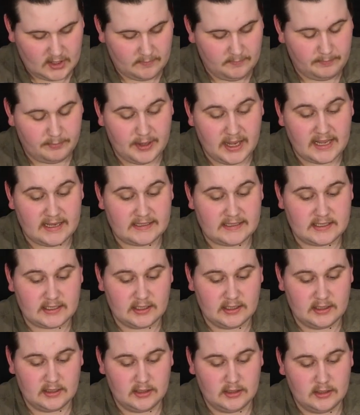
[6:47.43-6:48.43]
But
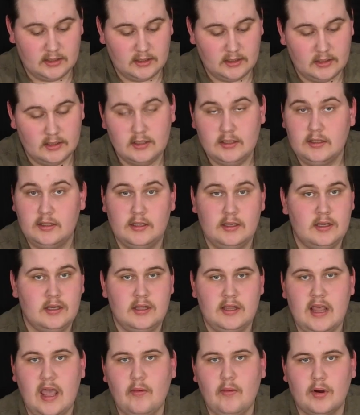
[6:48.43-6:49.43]

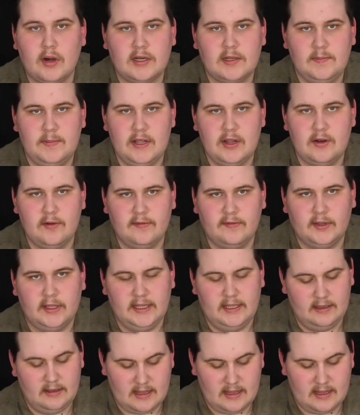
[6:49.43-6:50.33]
they worked beautifully.